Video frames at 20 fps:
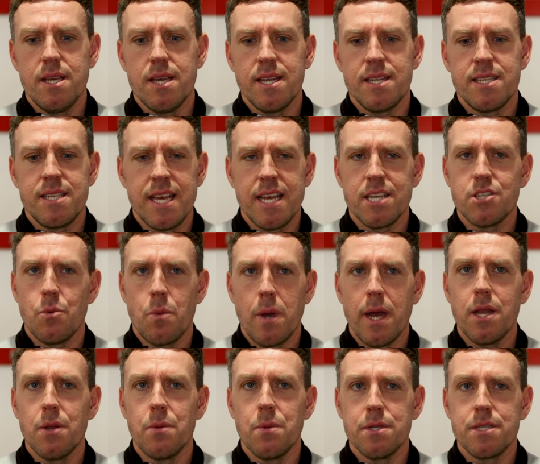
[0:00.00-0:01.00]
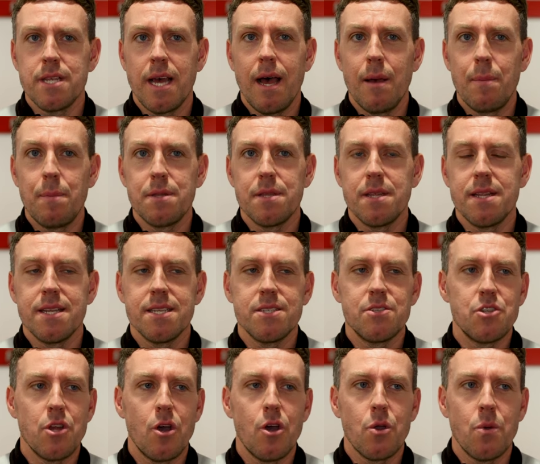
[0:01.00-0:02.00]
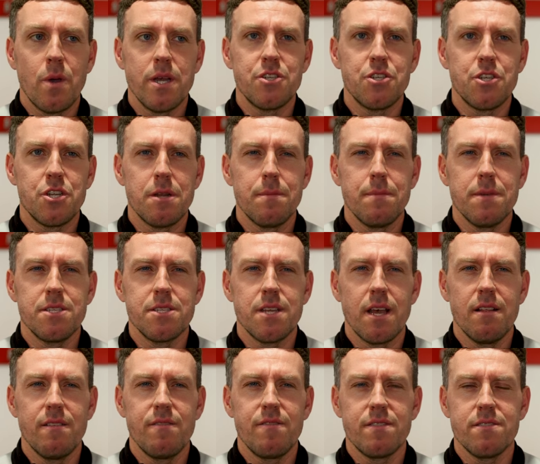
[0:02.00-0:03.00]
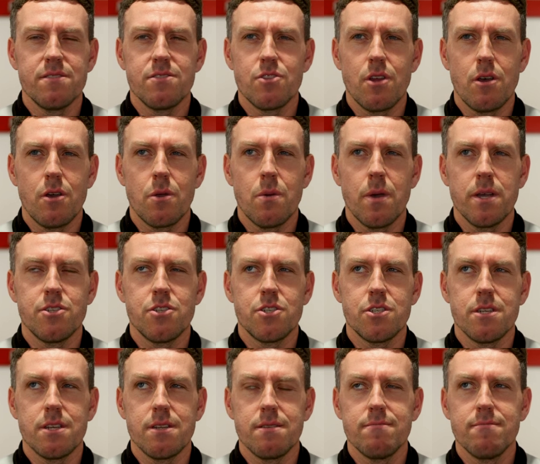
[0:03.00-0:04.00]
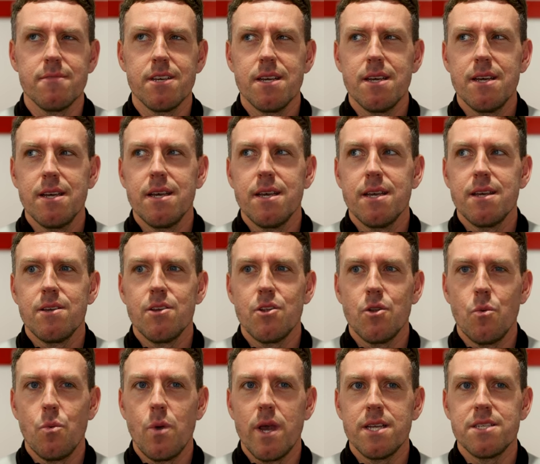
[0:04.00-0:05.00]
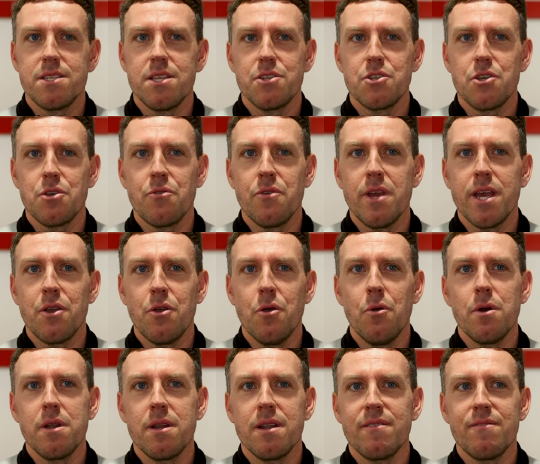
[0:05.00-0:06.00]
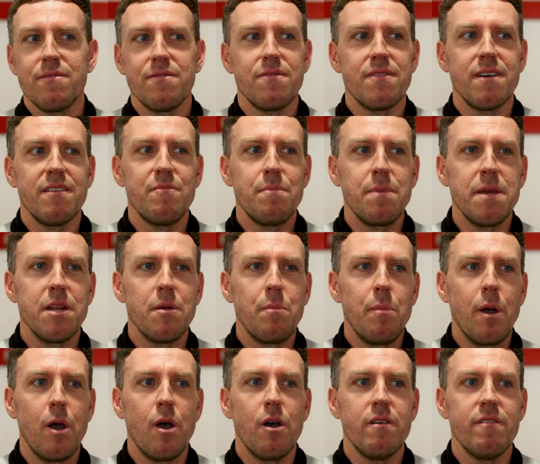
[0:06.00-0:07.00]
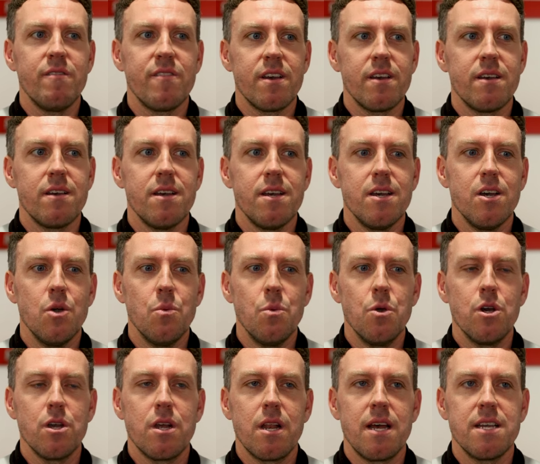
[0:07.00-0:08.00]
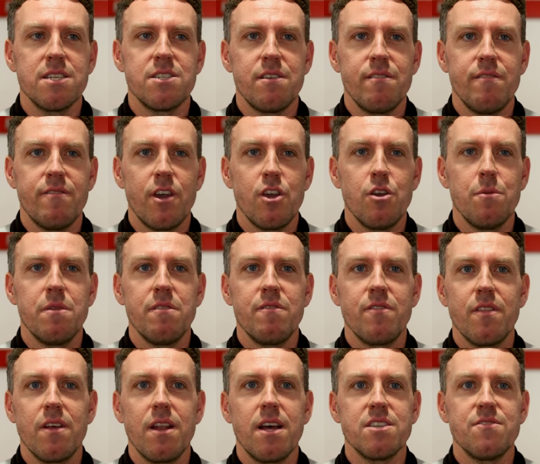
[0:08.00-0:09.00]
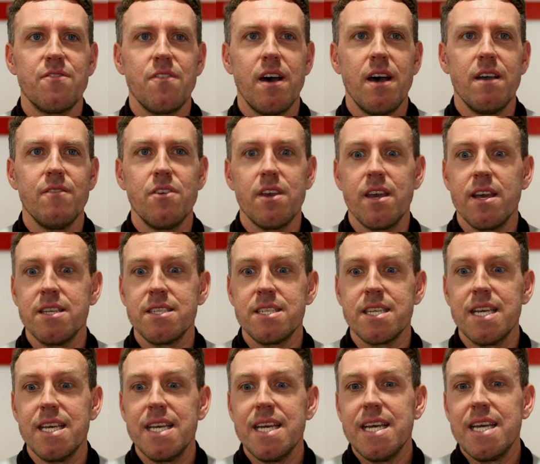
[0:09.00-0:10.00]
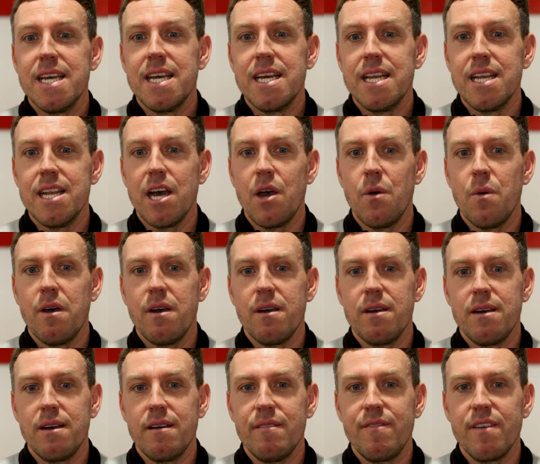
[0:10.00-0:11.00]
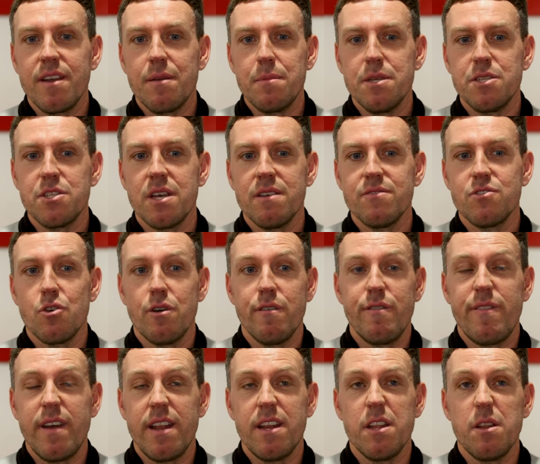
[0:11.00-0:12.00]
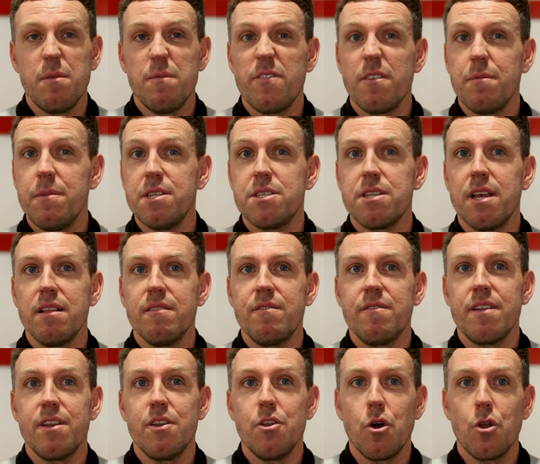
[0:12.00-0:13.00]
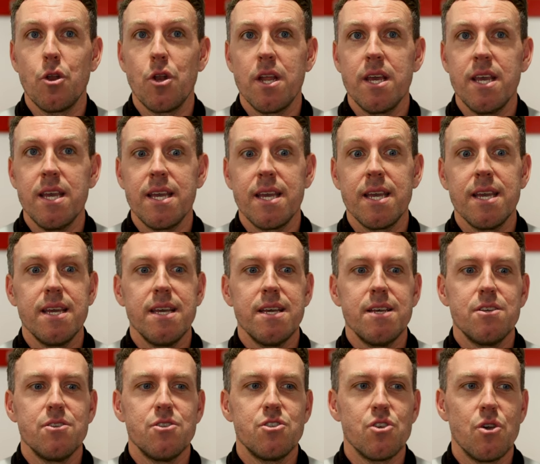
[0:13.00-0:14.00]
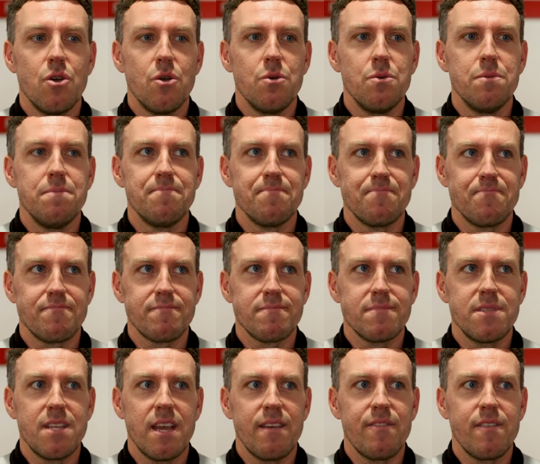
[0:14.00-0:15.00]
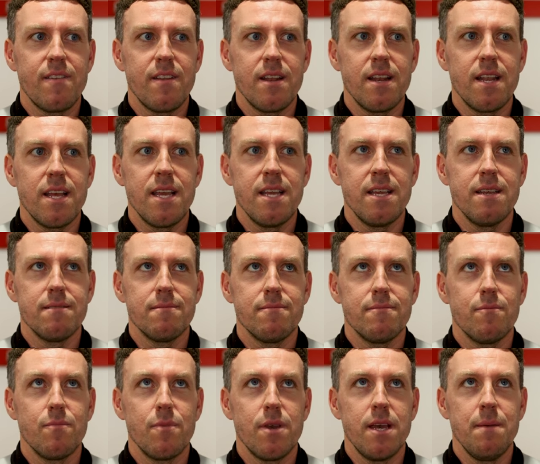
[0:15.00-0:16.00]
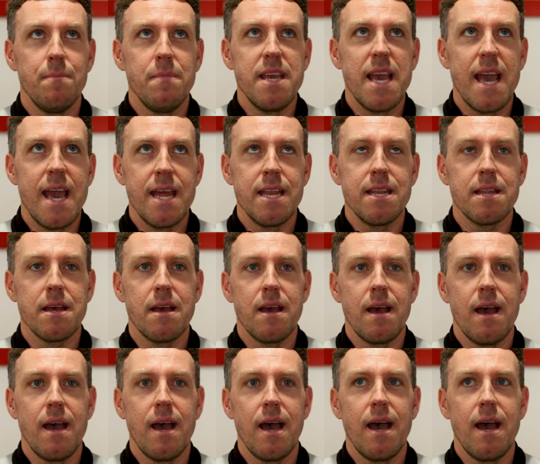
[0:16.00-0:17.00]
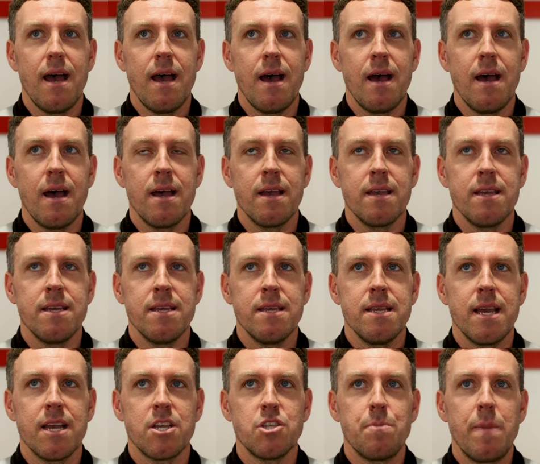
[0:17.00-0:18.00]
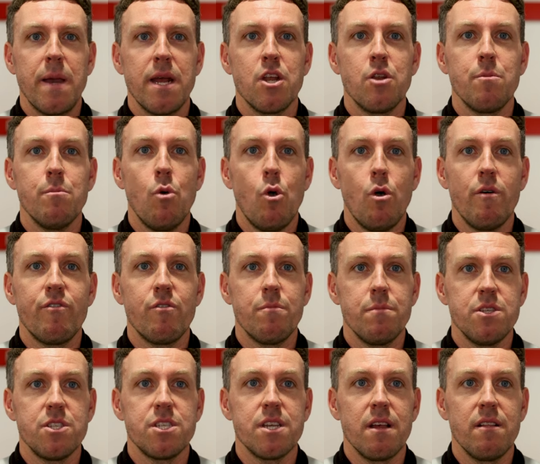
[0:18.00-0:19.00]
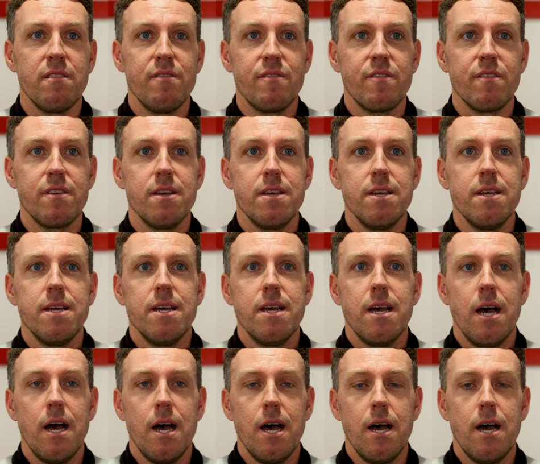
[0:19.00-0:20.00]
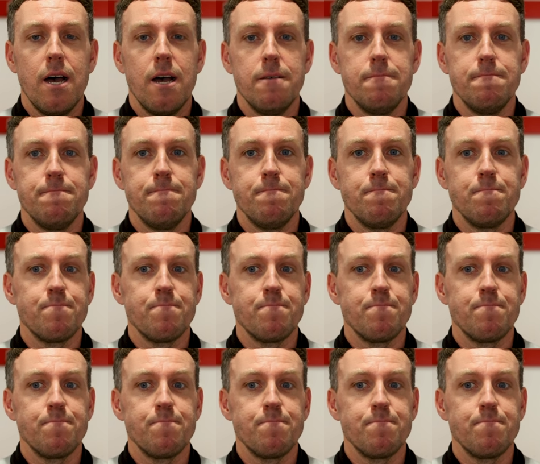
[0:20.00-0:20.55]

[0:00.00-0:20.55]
it takes a while to adapt and start questioning myself and start questioning, you know, where's this career going? I've been a part of a world-class environment for the last 5 years. And now I find myself sort of fending for myself in non-league. So definitely in my head, I expected more from myself. I